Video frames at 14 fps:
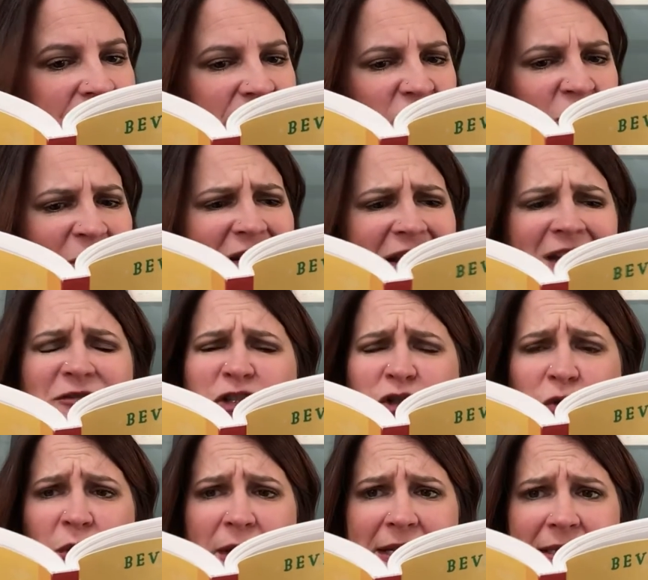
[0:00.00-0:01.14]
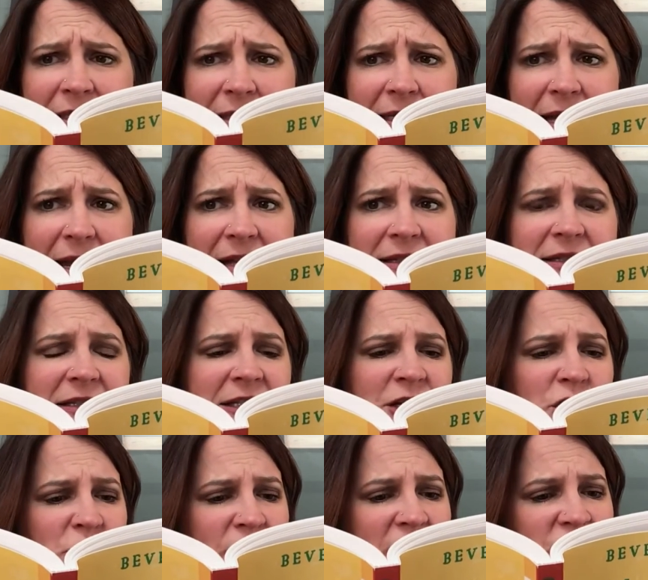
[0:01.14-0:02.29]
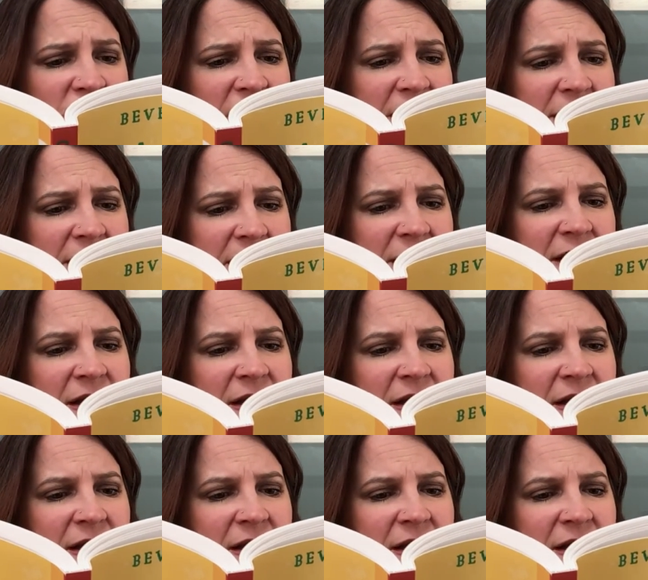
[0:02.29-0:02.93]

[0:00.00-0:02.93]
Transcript: You mean I have a choice? He asked, incredulous.